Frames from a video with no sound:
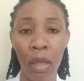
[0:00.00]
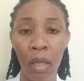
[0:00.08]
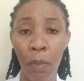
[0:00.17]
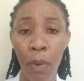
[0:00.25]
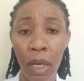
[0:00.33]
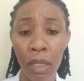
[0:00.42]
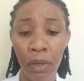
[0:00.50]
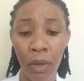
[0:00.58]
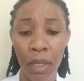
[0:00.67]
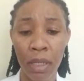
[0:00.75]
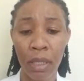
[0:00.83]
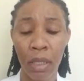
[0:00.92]
The
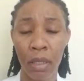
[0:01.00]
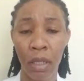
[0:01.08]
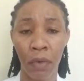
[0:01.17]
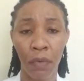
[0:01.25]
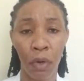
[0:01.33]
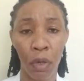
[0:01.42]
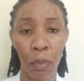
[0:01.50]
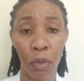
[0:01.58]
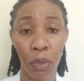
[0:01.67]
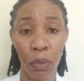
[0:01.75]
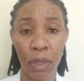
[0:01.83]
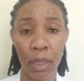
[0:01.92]
pancreas therefore
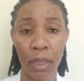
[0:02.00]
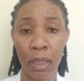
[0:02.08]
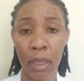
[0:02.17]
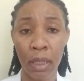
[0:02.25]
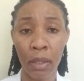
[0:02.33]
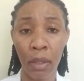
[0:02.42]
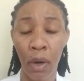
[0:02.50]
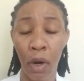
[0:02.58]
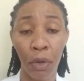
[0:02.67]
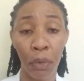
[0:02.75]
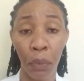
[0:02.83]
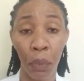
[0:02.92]
produces little
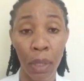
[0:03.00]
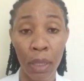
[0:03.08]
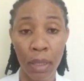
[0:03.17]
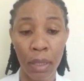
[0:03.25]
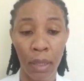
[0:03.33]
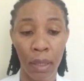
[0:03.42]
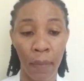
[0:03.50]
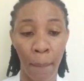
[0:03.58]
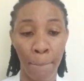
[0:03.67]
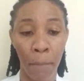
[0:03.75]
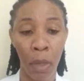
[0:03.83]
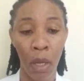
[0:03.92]
or no insulin.
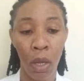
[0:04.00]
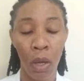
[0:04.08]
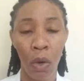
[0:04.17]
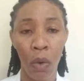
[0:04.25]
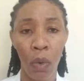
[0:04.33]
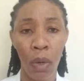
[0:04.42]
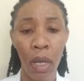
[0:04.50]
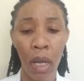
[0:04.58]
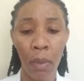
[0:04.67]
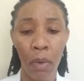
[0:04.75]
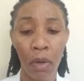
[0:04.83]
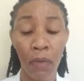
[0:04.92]
Only
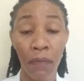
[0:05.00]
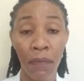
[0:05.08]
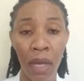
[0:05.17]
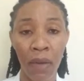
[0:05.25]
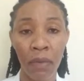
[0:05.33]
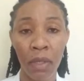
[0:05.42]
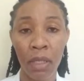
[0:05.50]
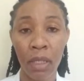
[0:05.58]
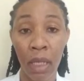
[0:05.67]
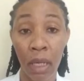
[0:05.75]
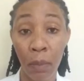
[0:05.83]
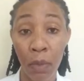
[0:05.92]
about 5 to
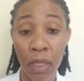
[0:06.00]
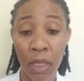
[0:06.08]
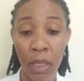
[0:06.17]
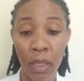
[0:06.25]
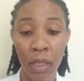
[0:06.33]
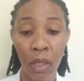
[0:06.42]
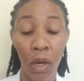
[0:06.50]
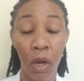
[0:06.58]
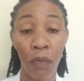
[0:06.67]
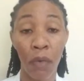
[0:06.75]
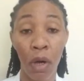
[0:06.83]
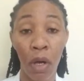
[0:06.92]
10%
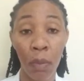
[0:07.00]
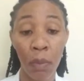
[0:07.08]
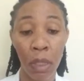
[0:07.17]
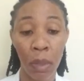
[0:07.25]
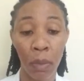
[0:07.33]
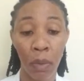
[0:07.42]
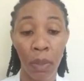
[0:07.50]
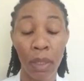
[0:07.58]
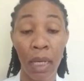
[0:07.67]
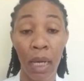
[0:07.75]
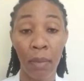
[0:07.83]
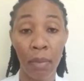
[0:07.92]
of all people
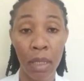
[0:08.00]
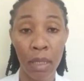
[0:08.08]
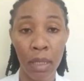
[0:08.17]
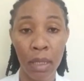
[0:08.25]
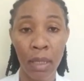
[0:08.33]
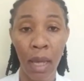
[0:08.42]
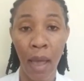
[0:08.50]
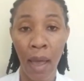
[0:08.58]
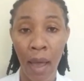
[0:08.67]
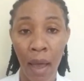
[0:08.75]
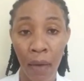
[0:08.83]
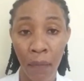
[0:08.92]
with diabetes
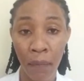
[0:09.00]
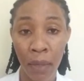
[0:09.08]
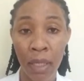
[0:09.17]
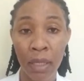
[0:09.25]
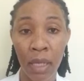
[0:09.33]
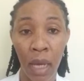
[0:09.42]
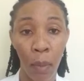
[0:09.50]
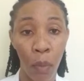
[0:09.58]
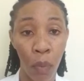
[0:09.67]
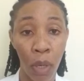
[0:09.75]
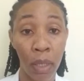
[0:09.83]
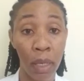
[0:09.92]
have type
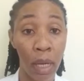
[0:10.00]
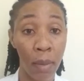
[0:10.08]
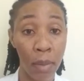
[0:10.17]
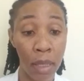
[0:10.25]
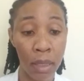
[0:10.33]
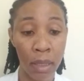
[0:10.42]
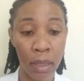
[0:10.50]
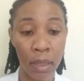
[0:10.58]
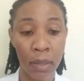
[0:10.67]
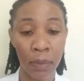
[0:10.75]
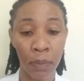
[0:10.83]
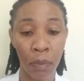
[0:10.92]
1
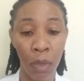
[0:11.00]
diabetes.